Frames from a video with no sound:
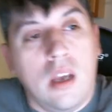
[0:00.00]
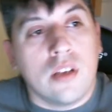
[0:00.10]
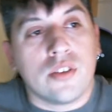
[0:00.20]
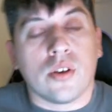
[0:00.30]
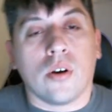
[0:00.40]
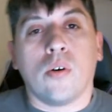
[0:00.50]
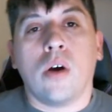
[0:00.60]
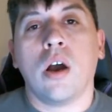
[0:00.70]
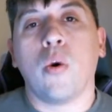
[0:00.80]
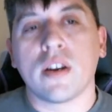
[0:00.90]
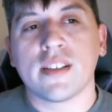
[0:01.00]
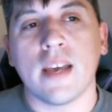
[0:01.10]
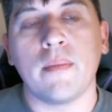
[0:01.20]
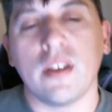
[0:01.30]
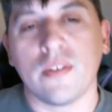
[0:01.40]
So, what does that
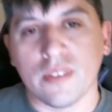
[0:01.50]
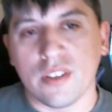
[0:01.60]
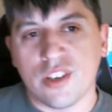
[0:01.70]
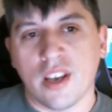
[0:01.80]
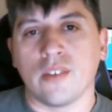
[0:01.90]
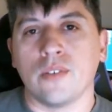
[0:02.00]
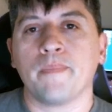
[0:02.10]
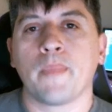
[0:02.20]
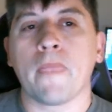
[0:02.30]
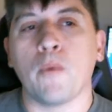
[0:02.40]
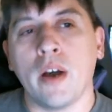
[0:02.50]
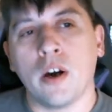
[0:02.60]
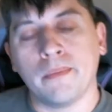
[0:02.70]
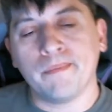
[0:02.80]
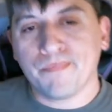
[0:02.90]
mean for the channel?
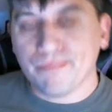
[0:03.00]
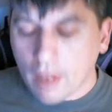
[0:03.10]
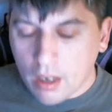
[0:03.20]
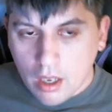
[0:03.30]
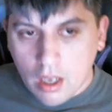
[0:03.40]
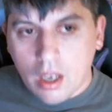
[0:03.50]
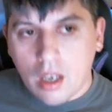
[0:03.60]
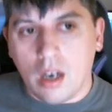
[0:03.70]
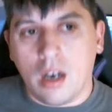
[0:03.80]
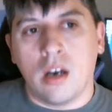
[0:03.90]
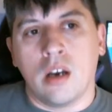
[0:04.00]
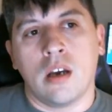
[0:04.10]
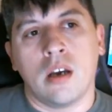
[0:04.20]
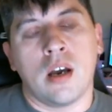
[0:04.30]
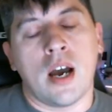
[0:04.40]
Well,
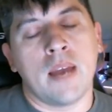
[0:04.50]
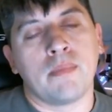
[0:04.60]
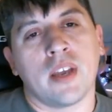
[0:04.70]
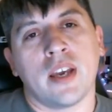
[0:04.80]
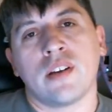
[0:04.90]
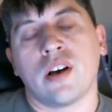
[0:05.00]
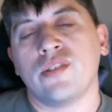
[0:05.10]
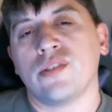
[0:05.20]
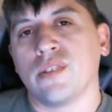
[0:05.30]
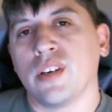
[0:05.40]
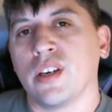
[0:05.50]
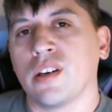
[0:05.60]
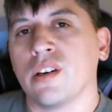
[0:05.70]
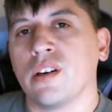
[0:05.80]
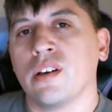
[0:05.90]
I planned on
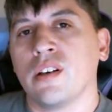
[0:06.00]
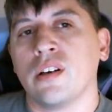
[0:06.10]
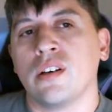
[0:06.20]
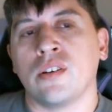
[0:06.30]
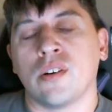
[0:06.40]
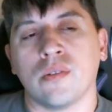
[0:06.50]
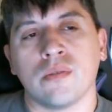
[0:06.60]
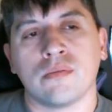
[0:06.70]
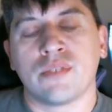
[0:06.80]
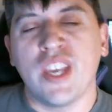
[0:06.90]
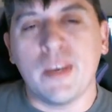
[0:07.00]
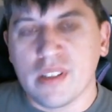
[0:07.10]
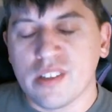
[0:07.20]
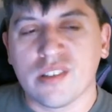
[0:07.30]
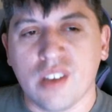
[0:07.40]
doing, keeping
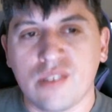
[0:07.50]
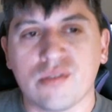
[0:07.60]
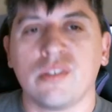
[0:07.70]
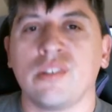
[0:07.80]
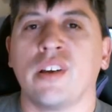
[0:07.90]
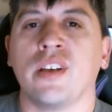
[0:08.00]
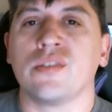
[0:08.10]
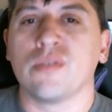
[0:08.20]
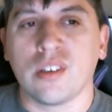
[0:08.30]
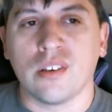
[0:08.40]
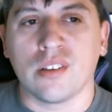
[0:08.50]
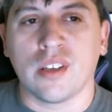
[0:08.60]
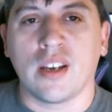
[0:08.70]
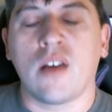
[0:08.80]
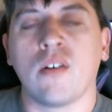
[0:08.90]
the schedule and doing all
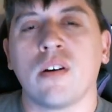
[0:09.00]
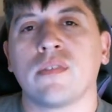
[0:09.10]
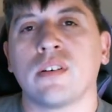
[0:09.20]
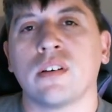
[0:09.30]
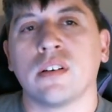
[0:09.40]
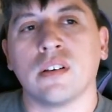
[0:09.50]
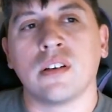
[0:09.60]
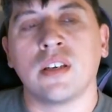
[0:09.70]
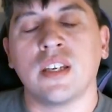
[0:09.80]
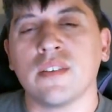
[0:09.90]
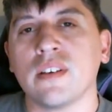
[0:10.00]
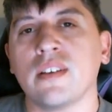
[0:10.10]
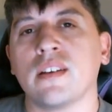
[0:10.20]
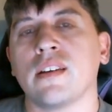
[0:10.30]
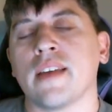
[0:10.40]
that. However,
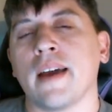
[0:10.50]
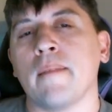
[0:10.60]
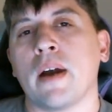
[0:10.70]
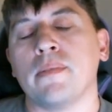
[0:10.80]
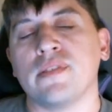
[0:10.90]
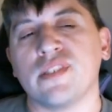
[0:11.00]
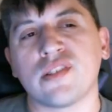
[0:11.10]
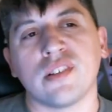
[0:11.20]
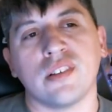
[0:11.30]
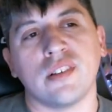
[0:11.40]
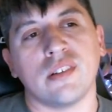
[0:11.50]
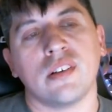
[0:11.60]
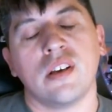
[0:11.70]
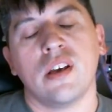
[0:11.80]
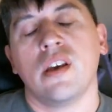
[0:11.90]
given that my position
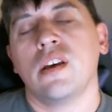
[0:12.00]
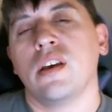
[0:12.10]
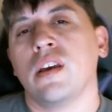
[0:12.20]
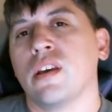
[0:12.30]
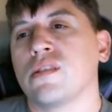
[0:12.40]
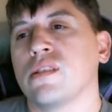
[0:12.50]
is